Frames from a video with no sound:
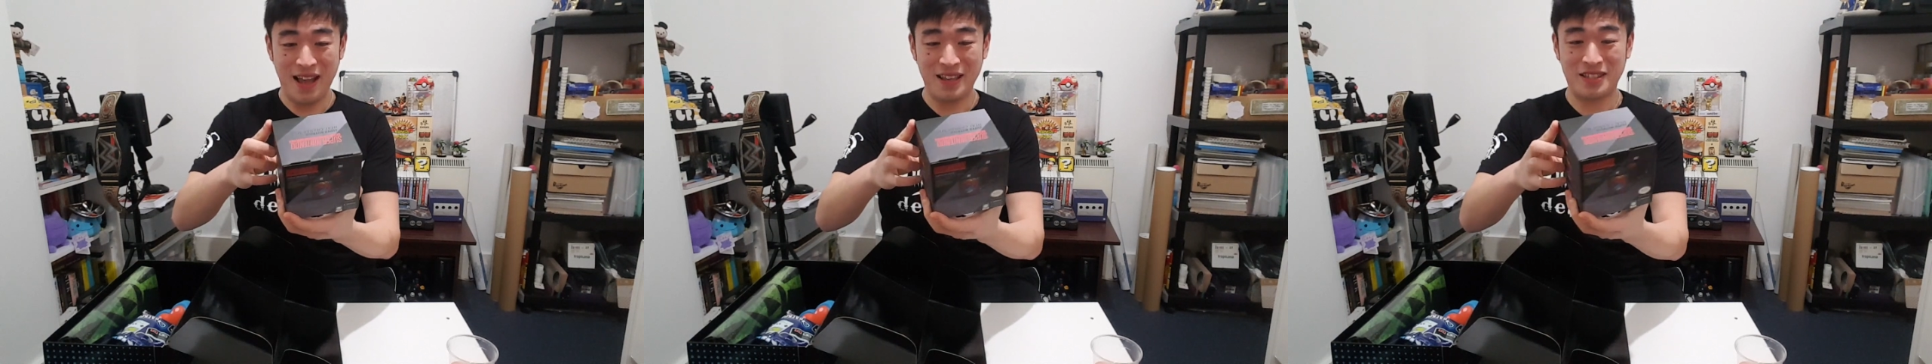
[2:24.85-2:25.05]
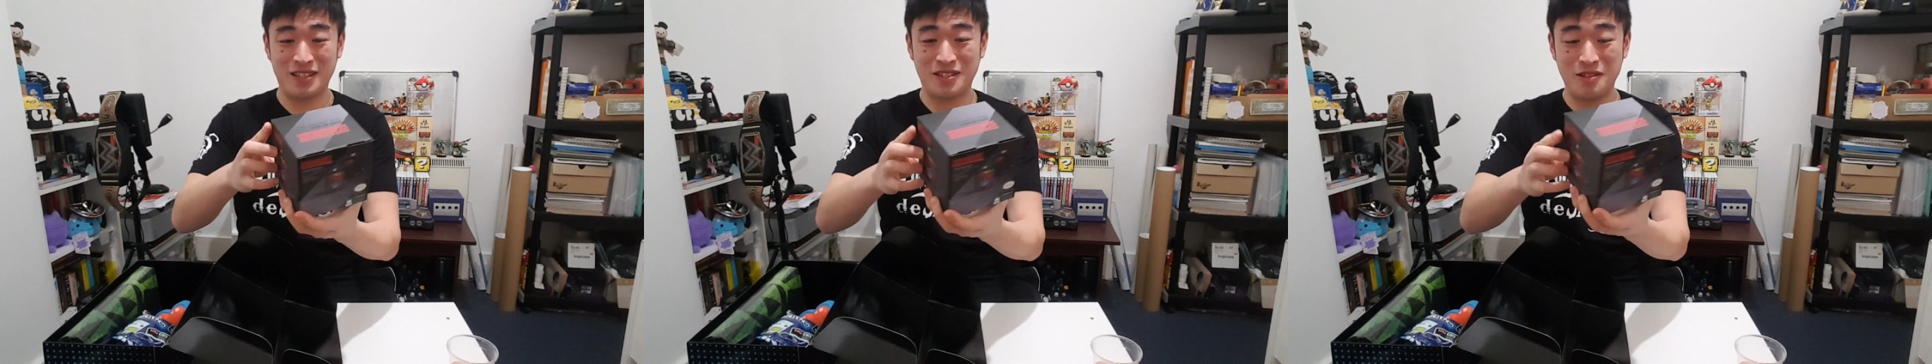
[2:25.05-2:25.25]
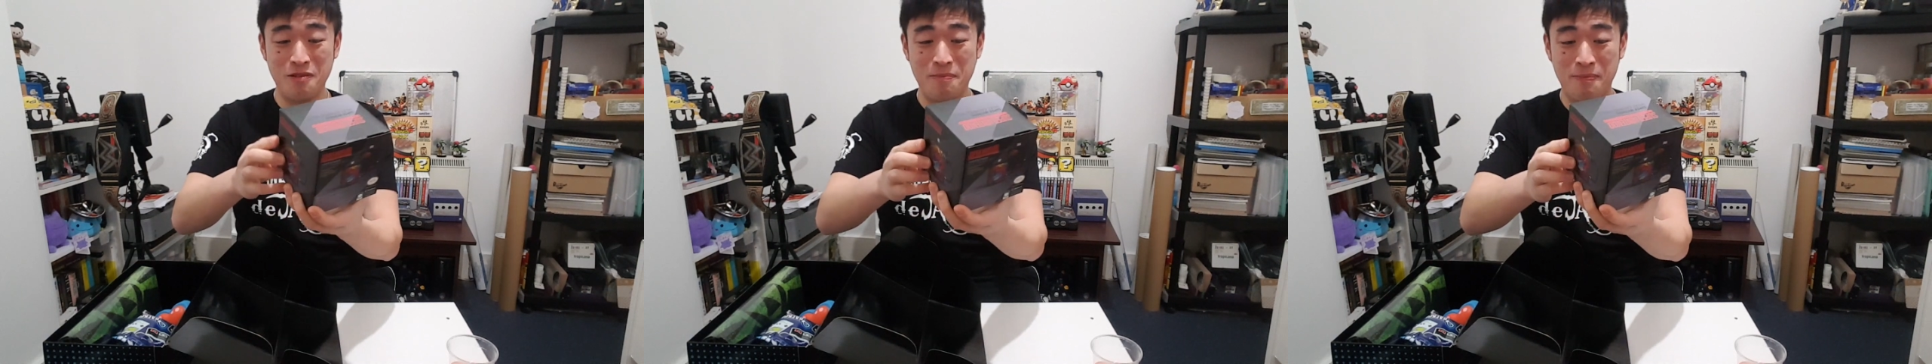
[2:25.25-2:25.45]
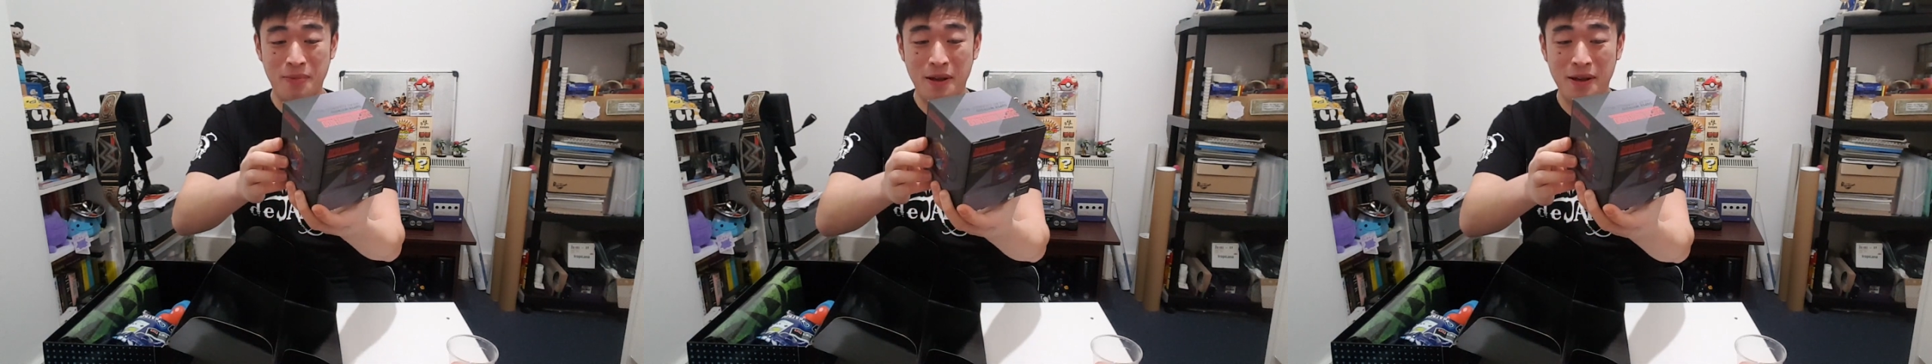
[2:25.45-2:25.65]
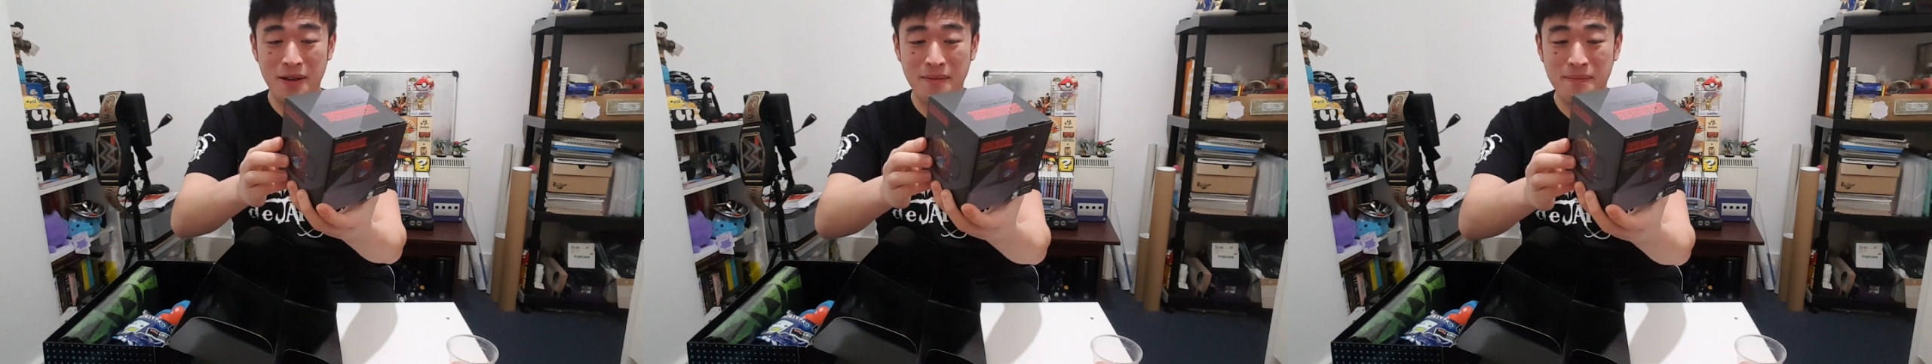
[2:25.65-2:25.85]

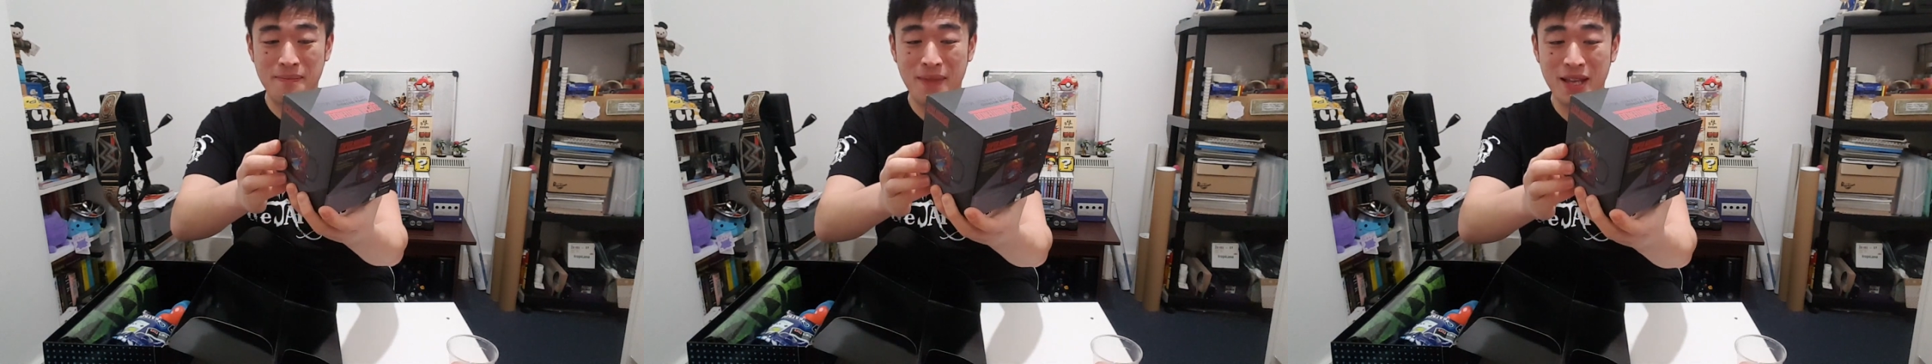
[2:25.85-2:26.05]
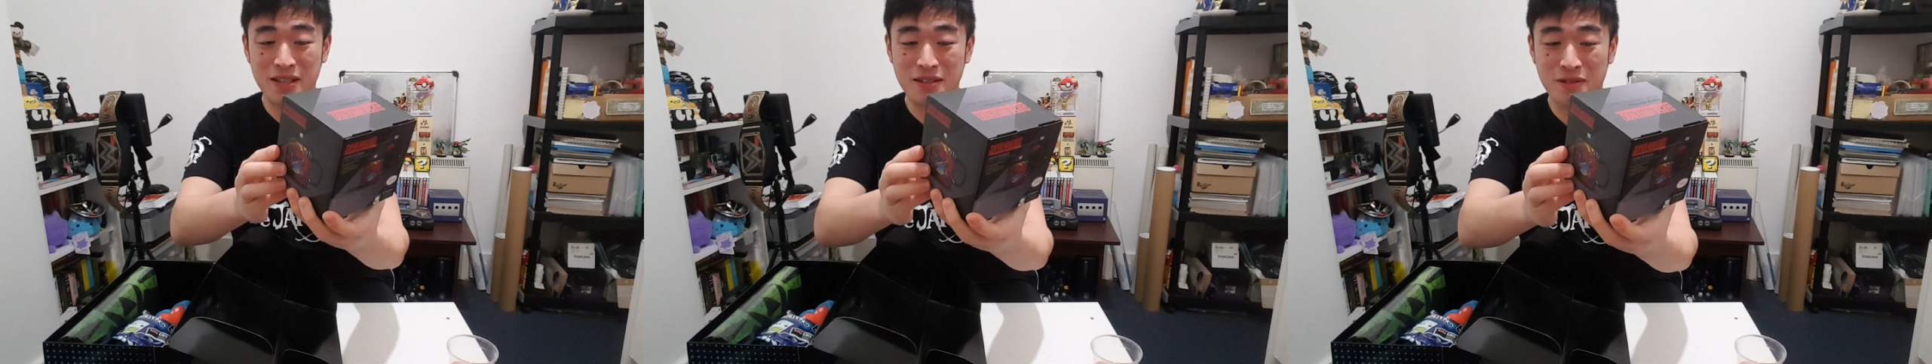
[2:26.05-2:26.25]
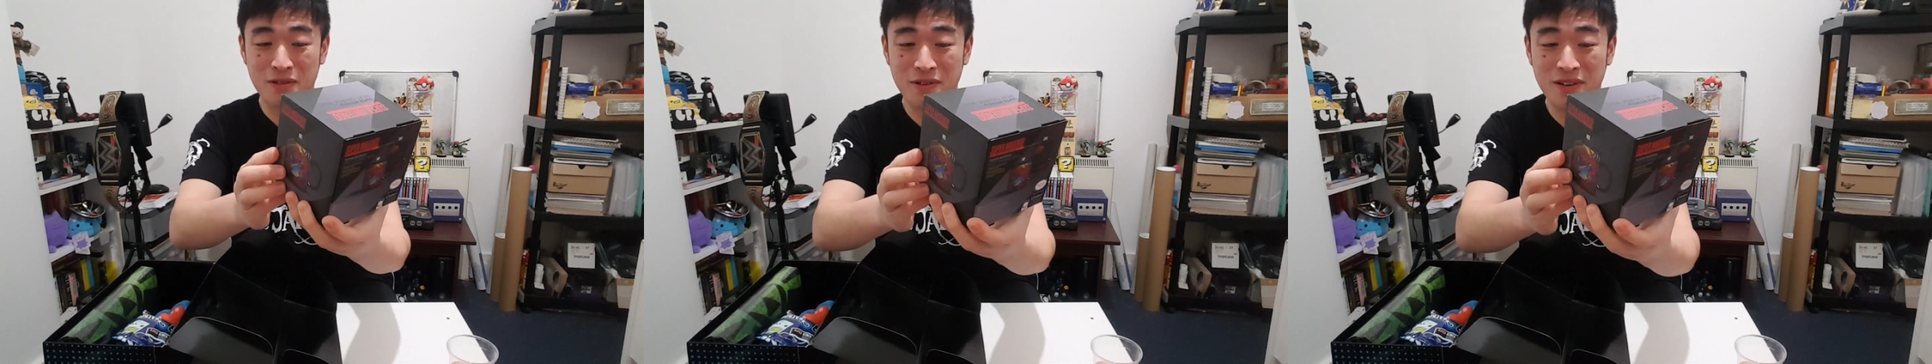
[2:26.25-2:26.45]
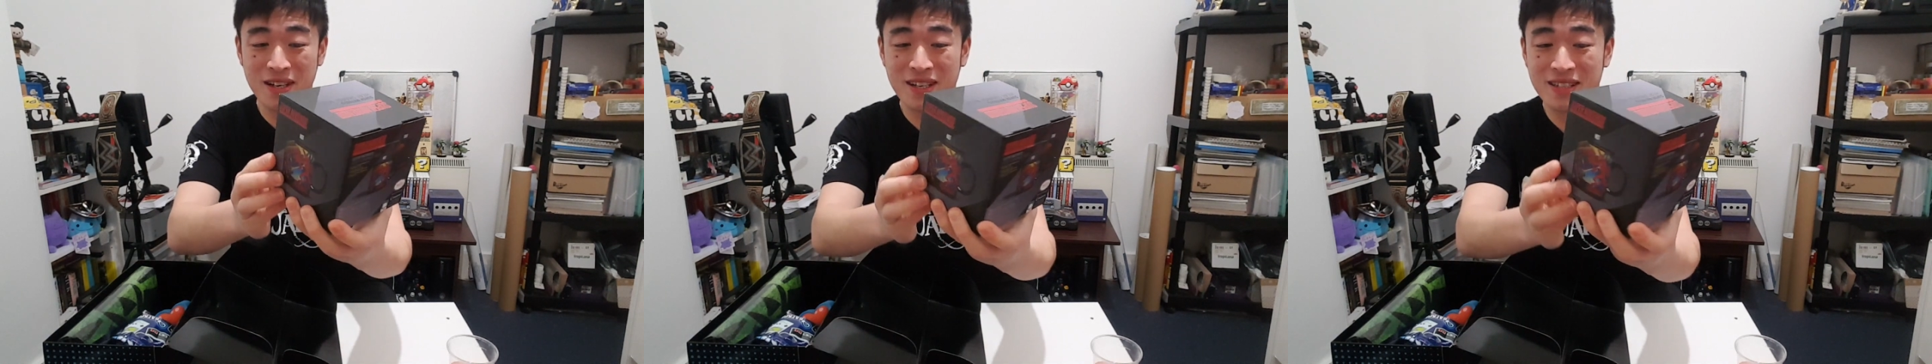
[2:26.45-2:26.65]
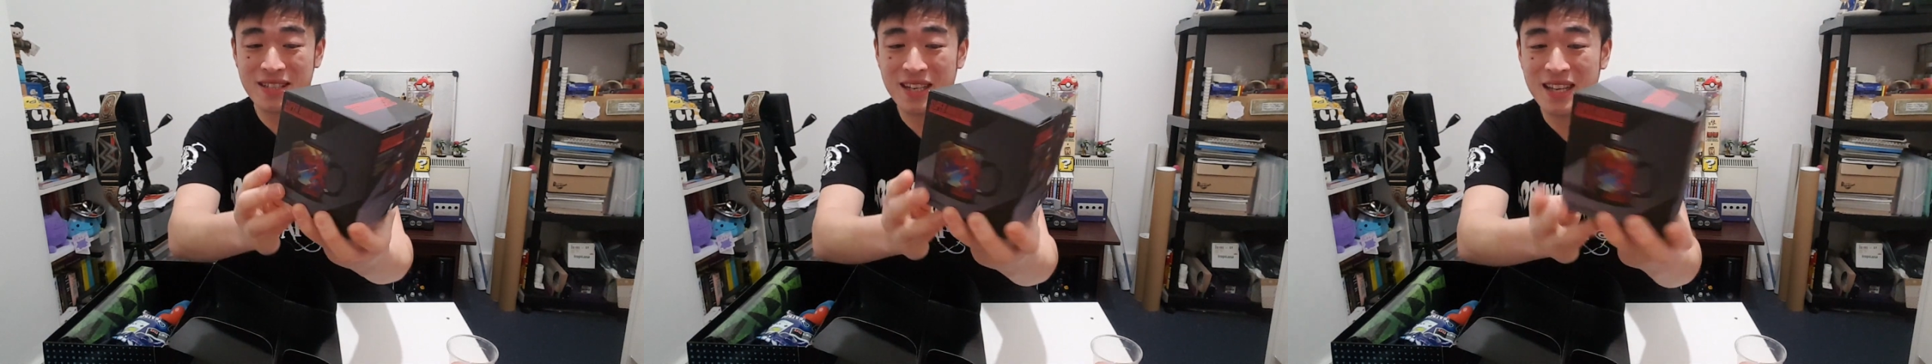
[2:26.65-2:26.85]
Super
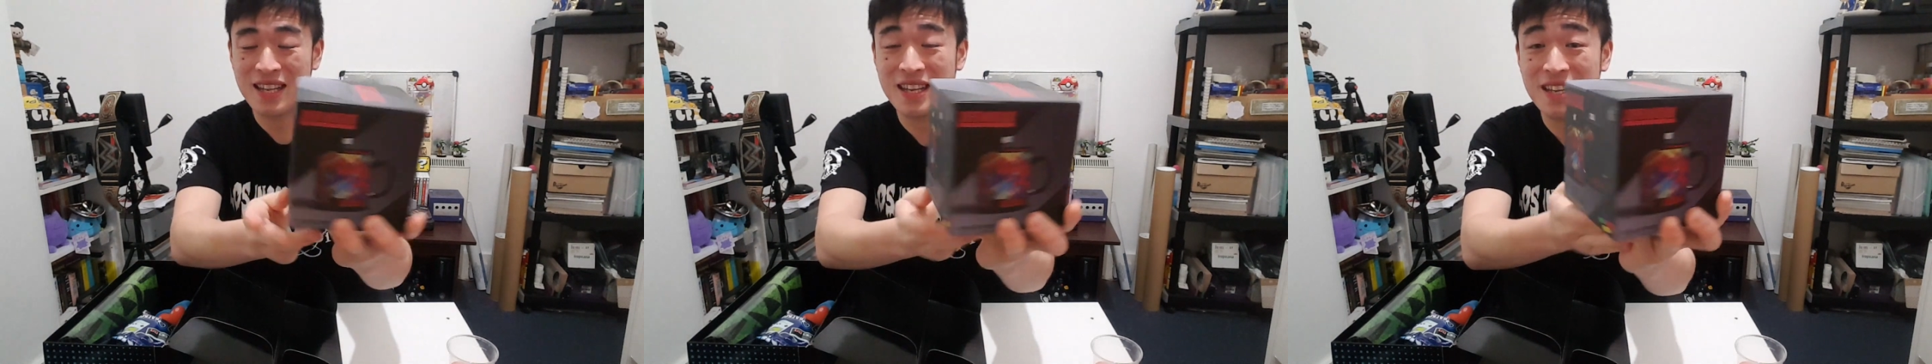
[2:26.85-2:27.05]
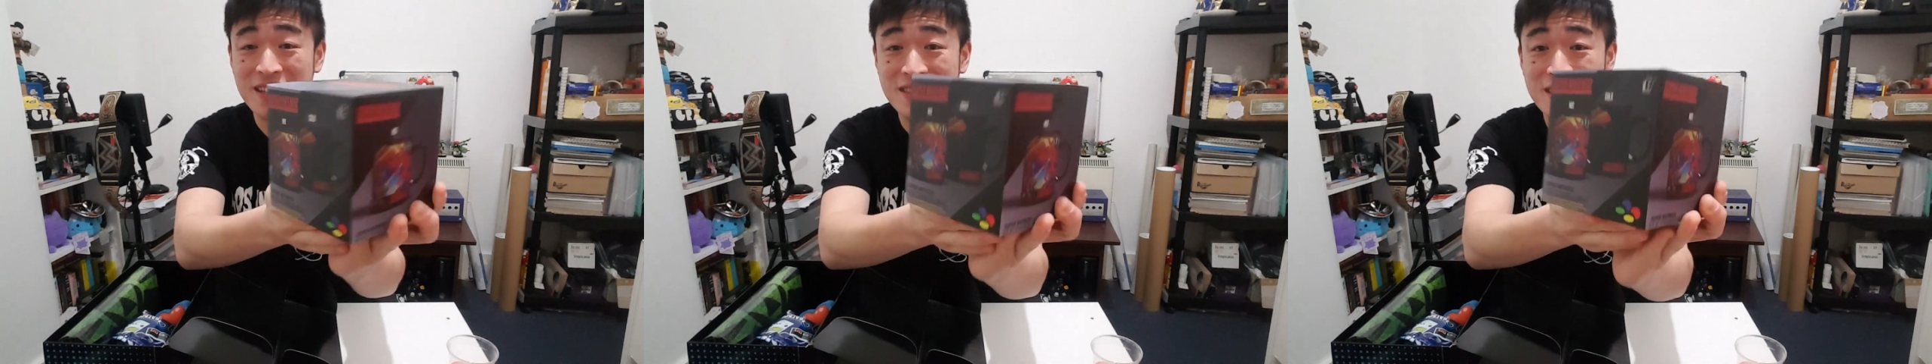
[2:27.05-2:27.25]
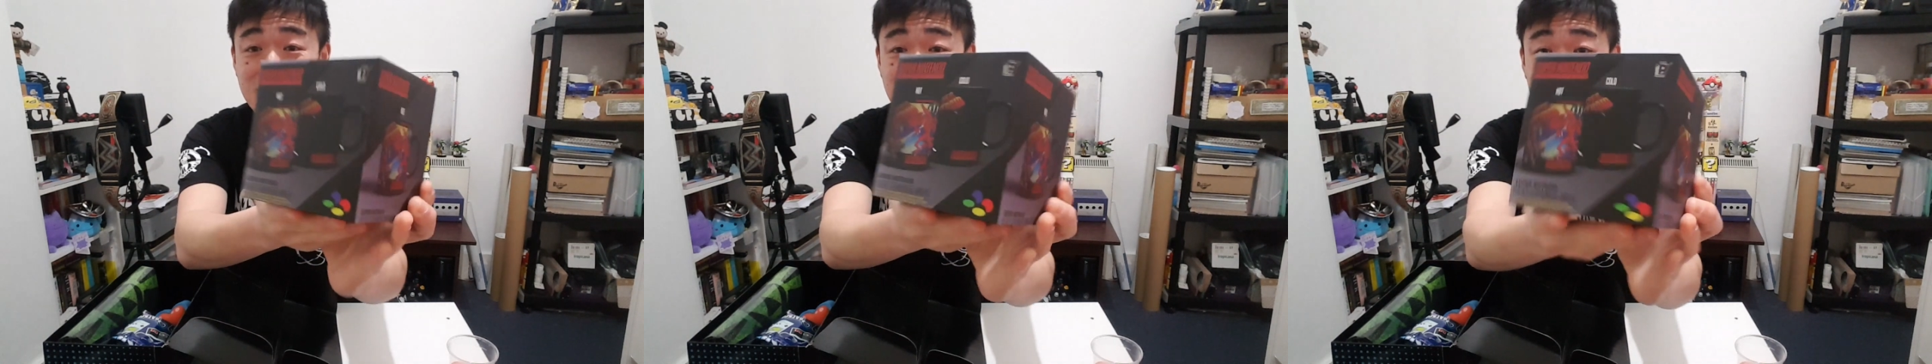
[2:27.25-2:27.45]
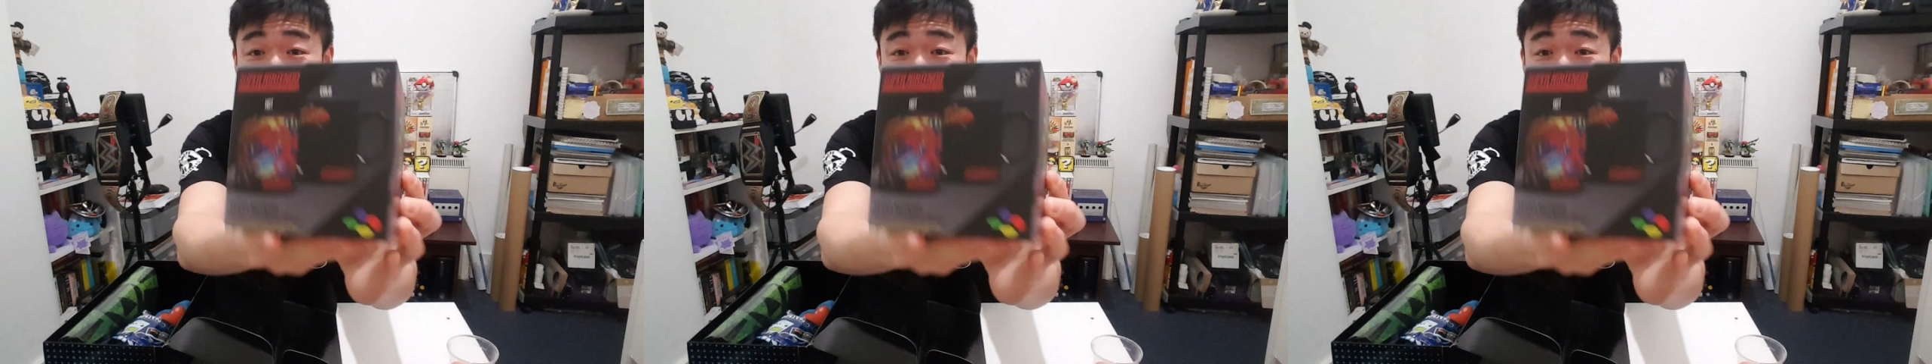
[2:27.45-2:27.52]
Metroid heat